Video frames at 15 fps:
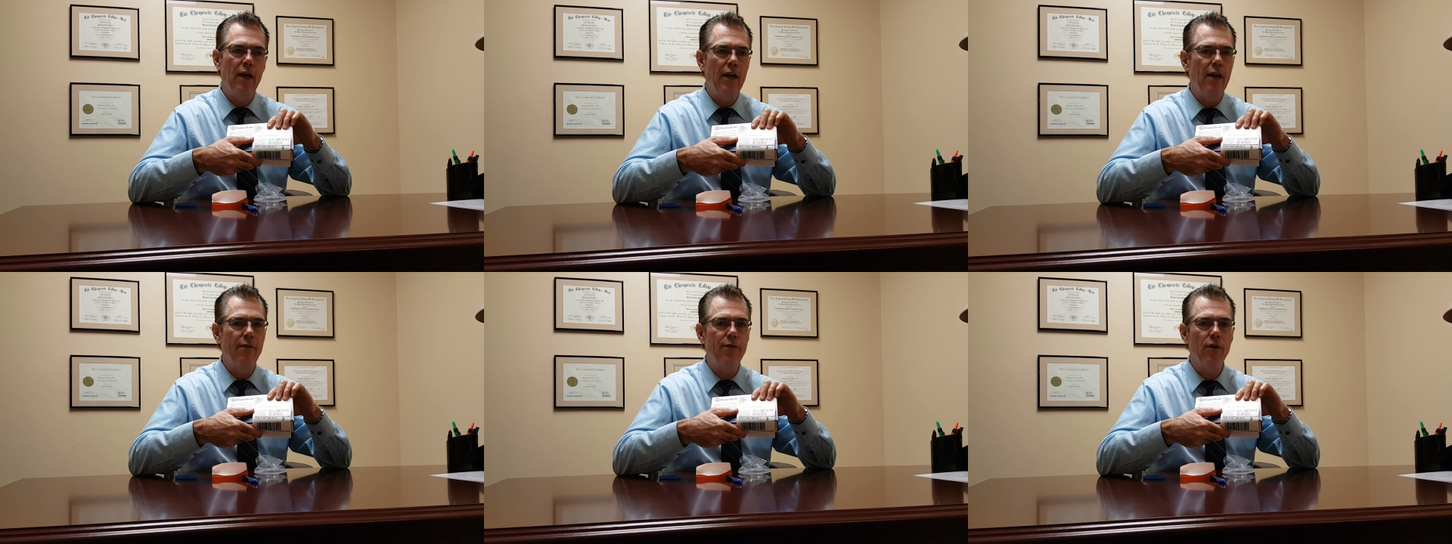
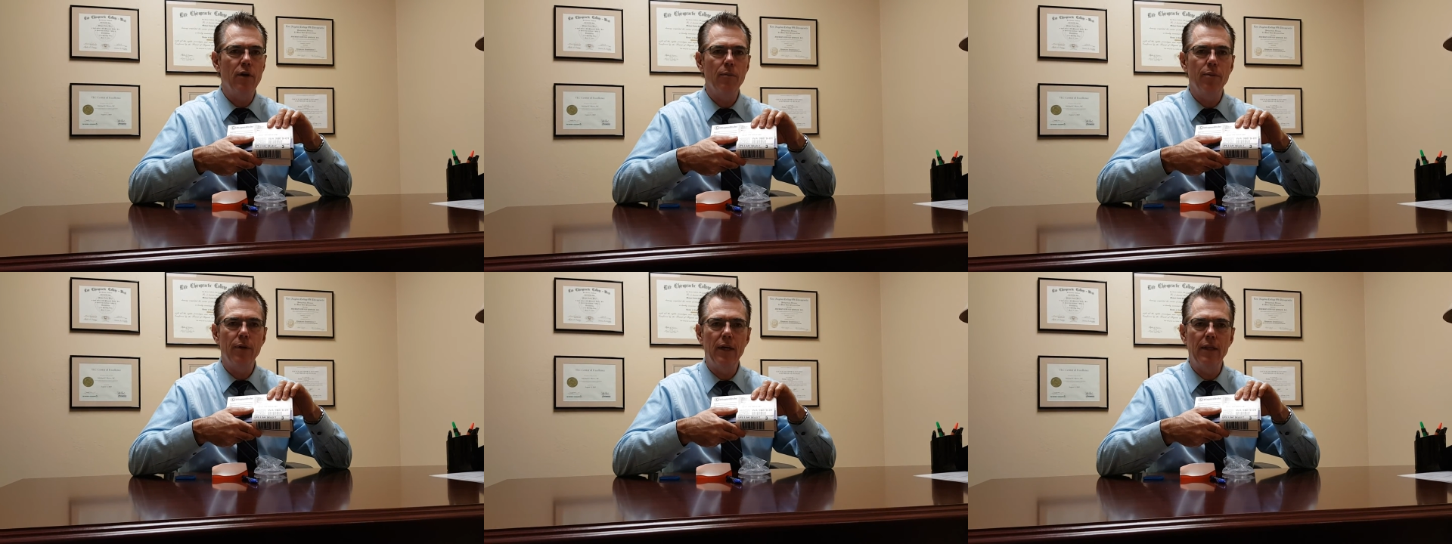If you
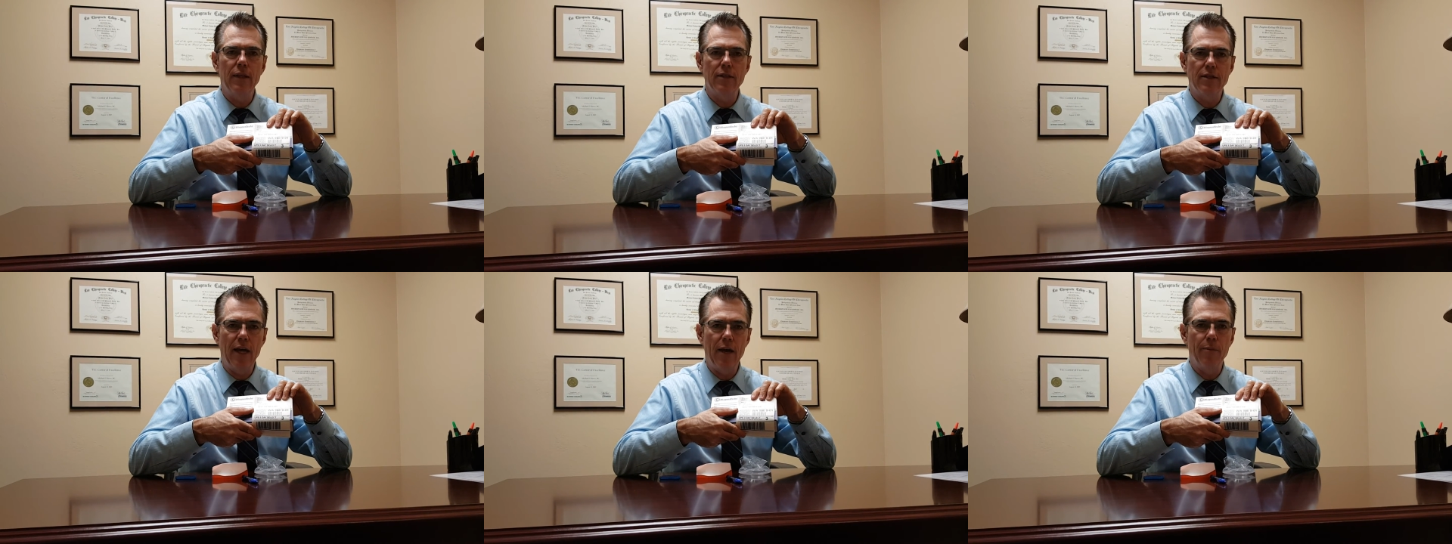complete the
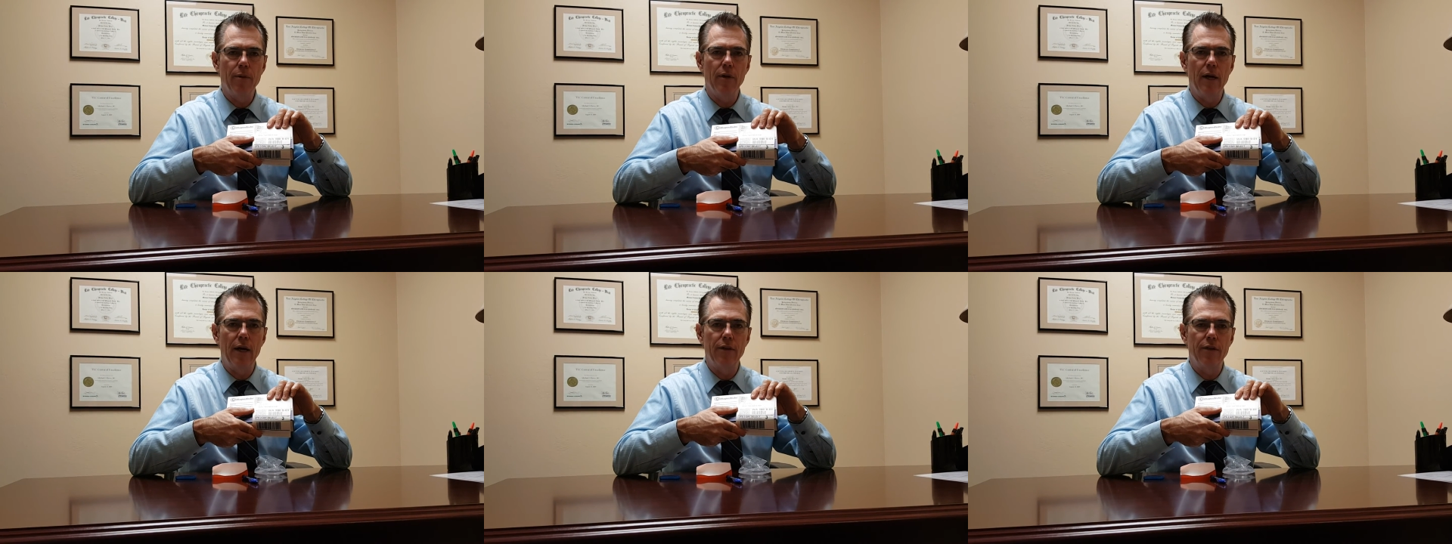
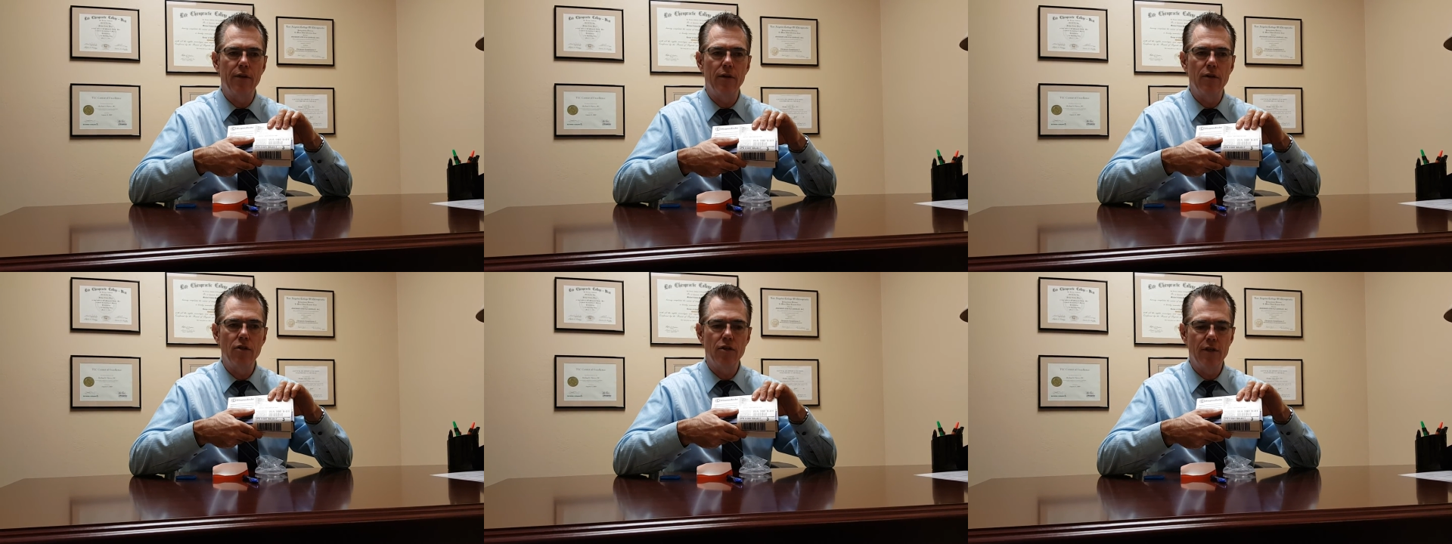sample on
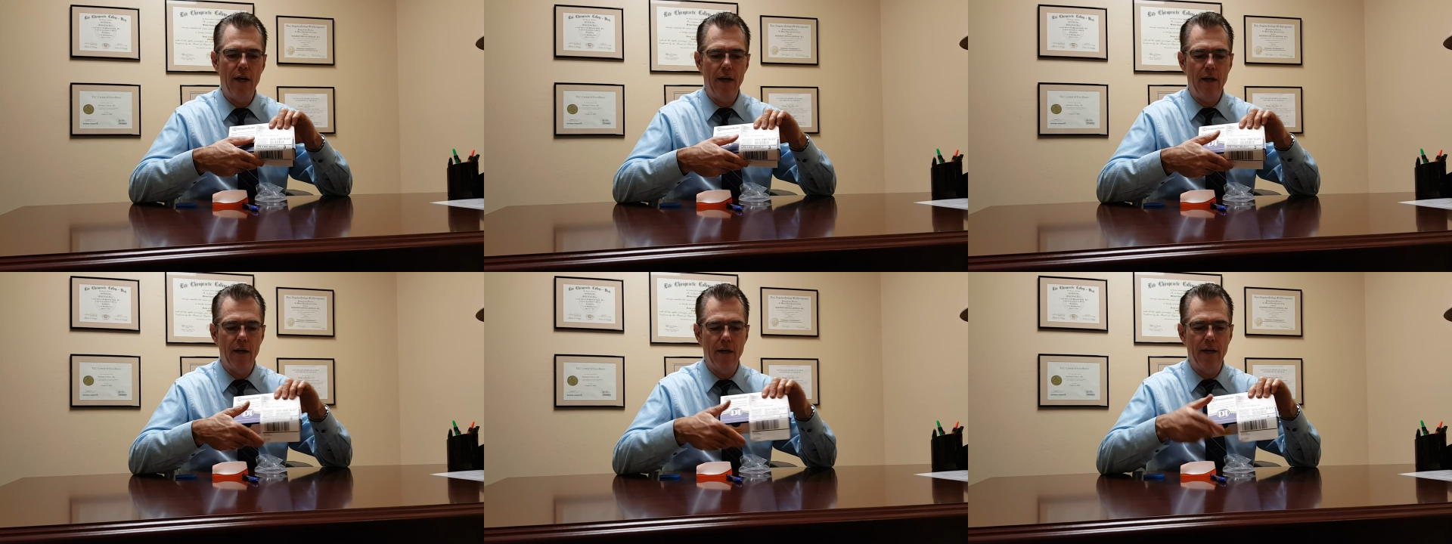
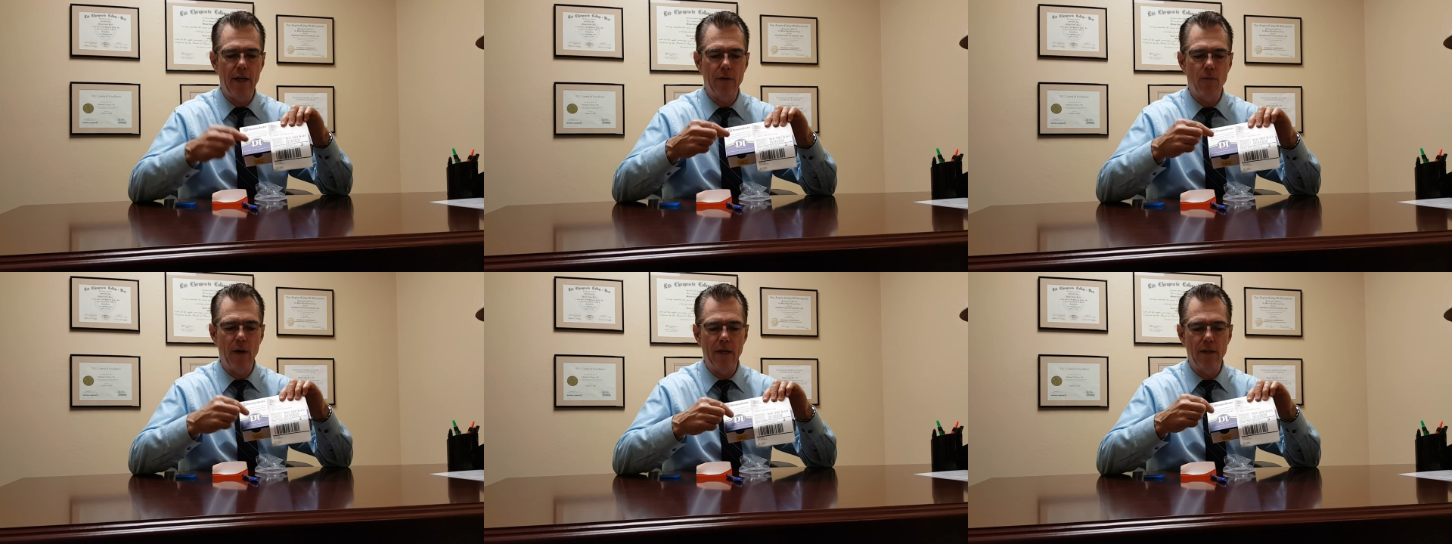Thursday,
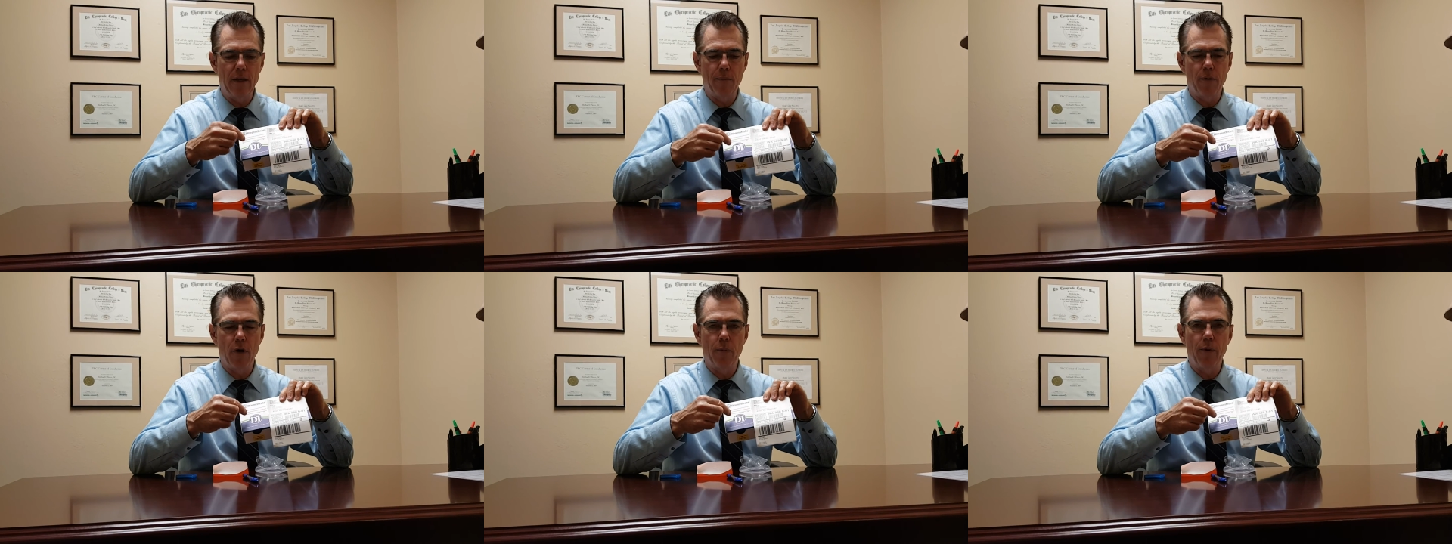again, write the
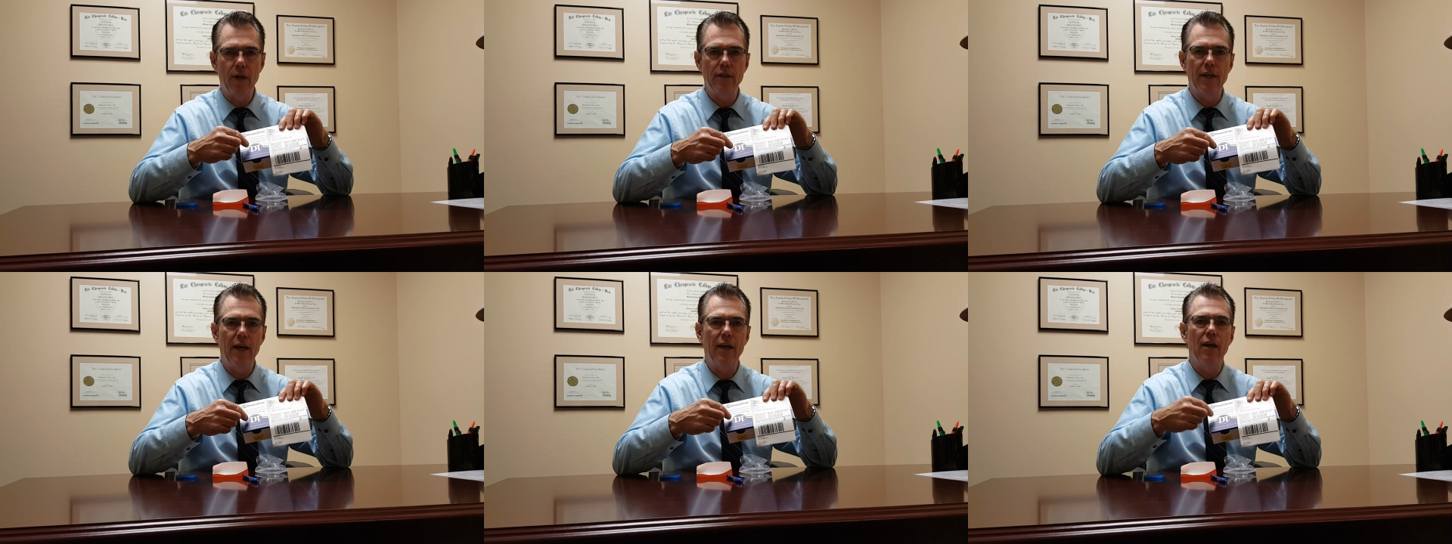
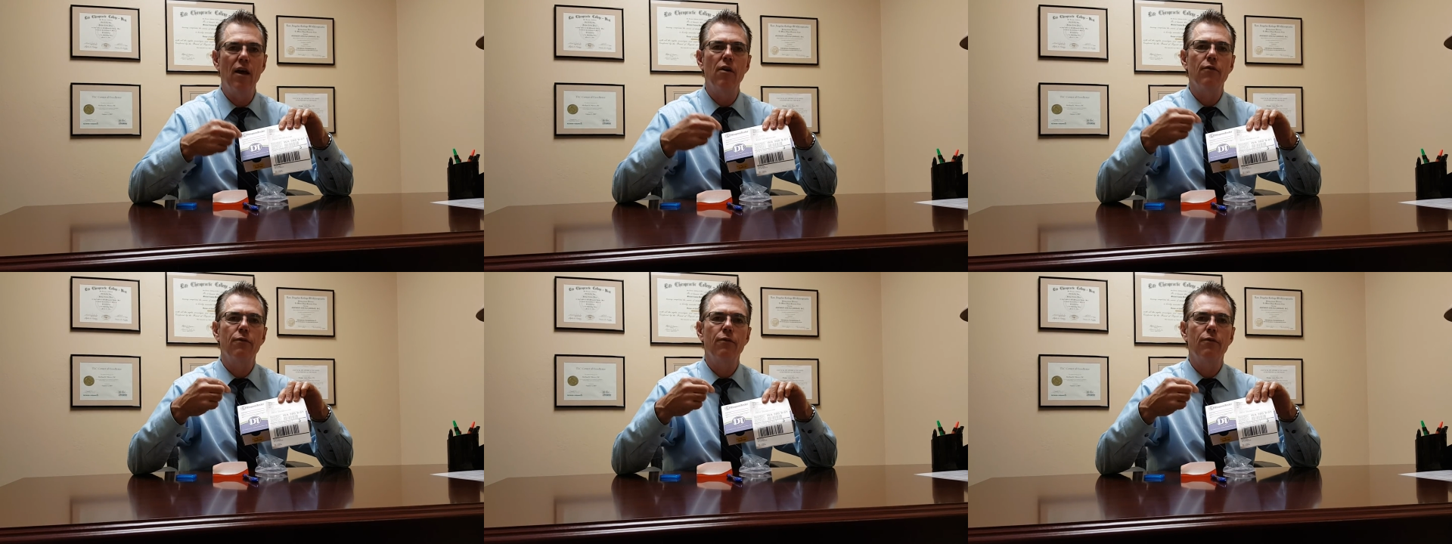appropriate date,